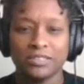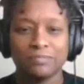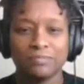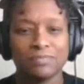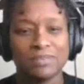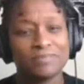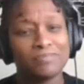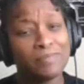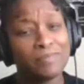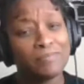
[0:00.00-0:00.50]

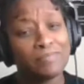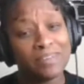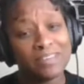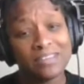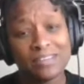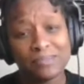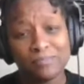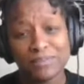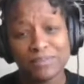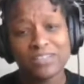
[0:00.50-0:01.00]
but been
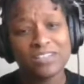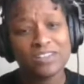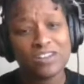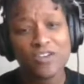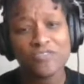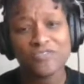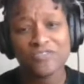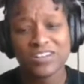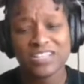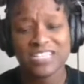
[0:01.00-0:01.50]
putting
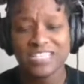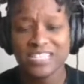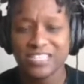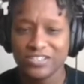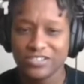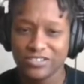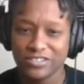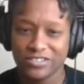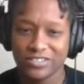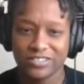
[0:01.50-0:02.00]
off for
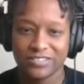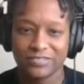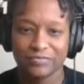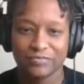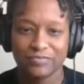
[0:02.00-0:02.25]
years